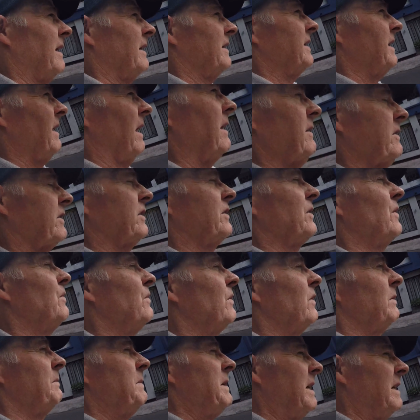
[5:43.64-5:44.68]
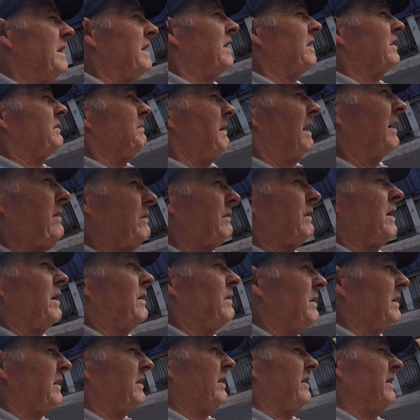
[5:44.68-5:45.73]
I still will be in this month when I
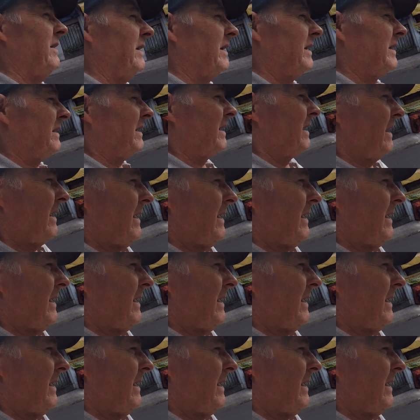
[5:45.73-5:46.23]
return.